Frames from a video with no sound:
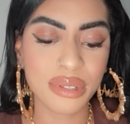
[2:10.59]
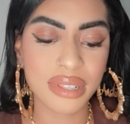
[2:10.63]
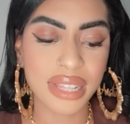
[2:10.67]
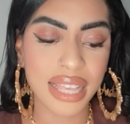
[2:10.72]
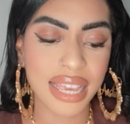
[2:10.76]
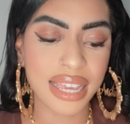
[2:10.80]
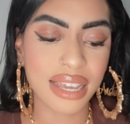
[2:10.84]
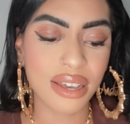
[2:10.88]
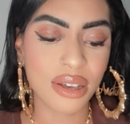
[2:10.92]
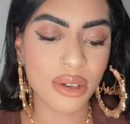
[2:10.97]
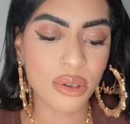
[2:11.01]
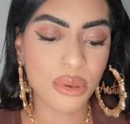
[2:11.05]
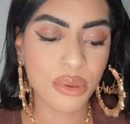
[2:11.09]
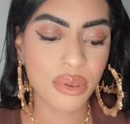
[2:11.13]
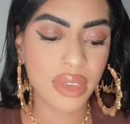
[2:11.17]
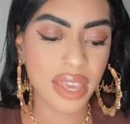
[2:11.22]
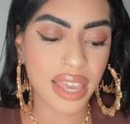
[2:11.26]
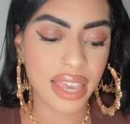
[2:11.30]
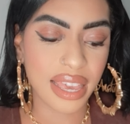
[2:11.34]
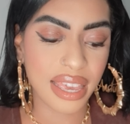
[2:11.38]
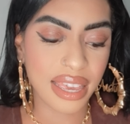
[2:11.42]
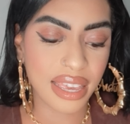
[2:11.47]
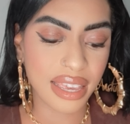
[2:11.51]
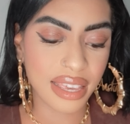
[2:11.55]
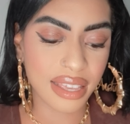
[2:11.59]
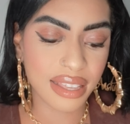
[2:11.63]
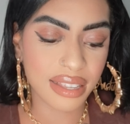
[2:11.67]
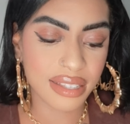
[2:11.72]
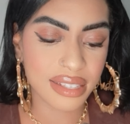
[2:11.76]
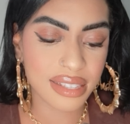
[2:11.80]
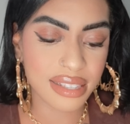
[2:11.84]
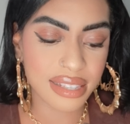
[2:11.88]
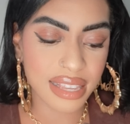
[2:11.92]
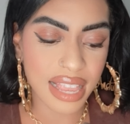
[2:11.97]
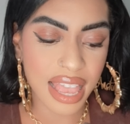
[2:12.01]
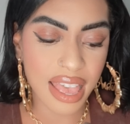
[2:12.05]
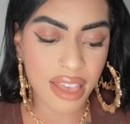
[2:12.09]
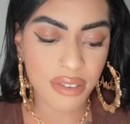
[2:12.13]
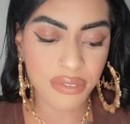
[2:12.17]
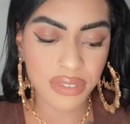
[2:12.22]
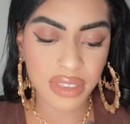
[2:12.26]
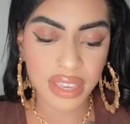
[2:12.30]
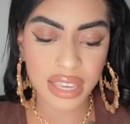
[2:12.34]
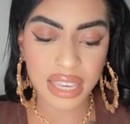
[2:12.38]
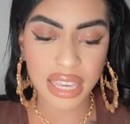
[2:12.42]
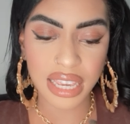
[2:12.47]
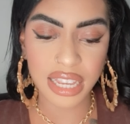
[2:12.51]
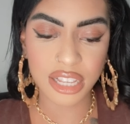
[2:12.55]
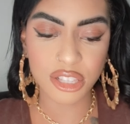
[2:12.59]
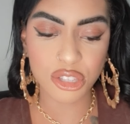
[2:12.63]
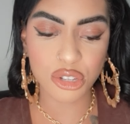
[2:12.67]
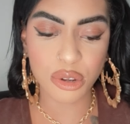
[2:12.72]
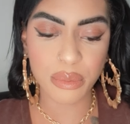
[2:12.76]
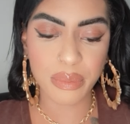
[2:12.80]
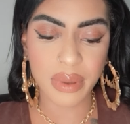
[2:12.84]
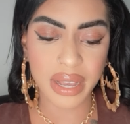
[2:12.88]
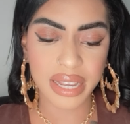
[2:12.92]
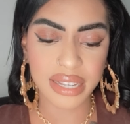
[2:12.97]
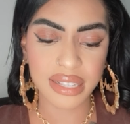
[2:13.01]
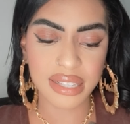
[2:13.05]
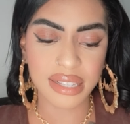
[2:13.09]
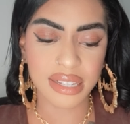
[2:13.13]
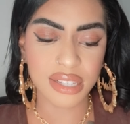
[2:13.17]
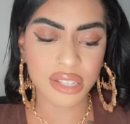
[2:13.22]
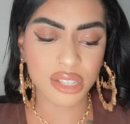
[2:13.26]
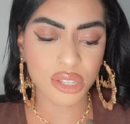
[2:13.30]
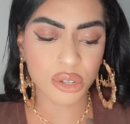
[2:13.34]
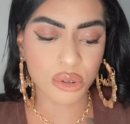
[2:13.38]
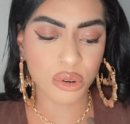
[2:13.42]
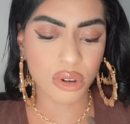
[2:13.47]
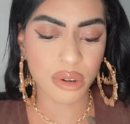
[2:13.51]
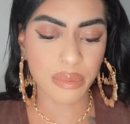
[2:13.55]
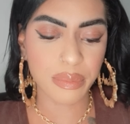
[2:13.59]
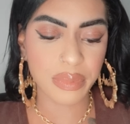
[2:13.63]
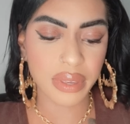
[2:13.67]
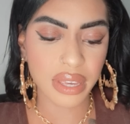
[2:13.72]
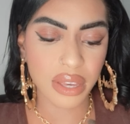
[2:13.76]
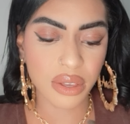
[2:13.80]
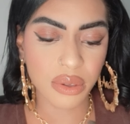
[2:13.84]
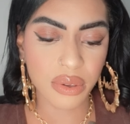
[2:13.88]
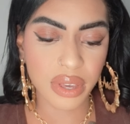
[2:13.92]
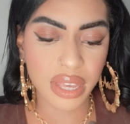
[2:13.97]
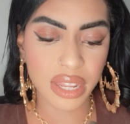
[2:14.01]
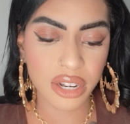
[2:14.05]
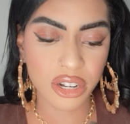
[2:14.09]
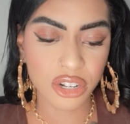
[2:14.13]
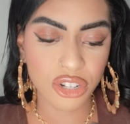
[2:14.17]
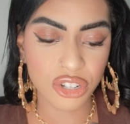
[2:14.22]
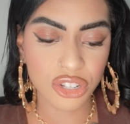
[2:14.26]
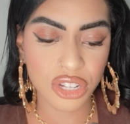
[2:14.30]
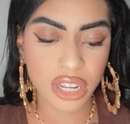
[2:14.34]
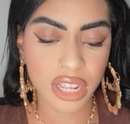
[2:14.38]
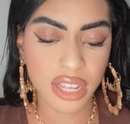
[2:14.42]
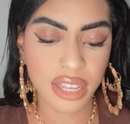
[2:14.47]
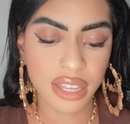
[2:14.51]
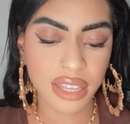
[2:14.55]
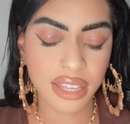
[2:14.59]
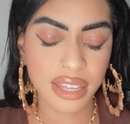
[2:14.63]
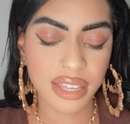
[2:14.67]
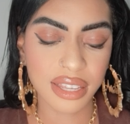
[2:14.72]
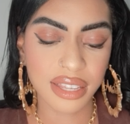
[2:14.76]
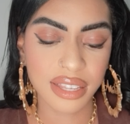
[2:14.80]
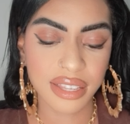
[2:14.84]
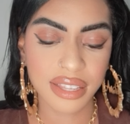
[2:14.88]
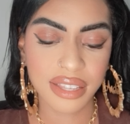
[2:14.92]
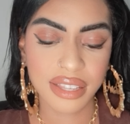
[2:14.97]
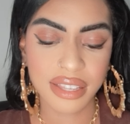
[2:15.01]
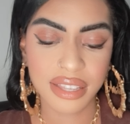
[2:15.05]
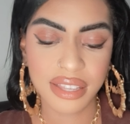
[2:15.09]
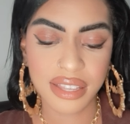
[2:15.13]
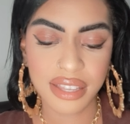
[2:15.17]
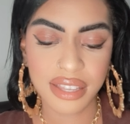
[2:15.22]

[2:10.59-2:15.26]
Like, okay, heavy Cancer, Pisces, Scorpio energy.